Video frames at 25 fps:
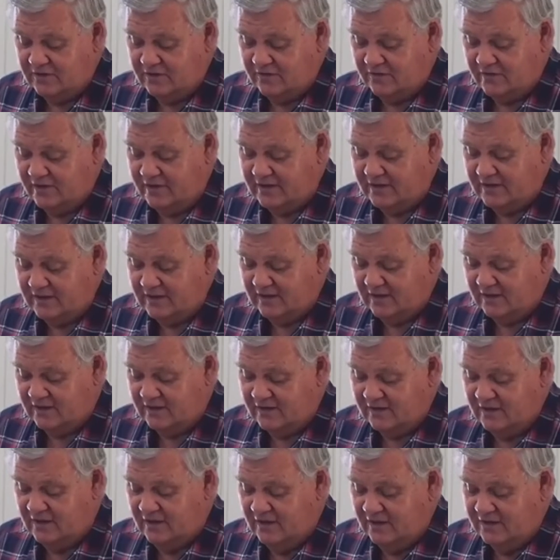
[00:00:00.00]
correcting, and
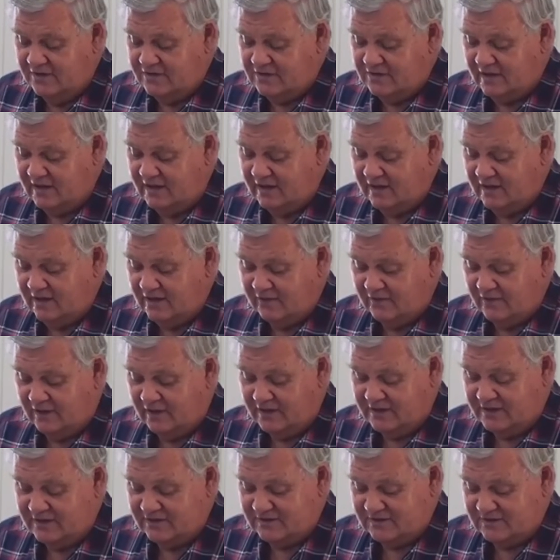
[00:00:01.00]
training in
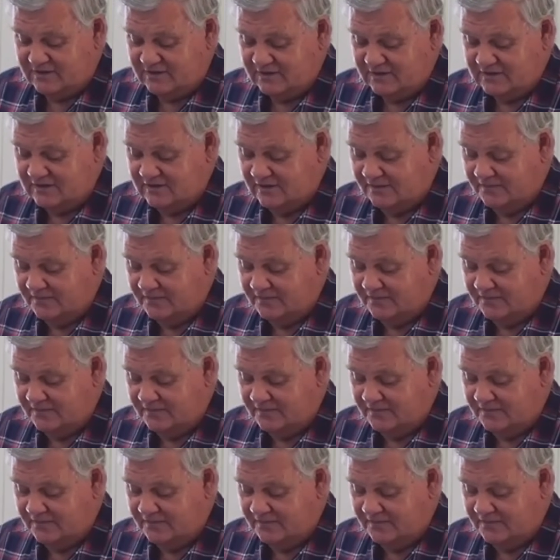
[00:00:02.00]
righteousness.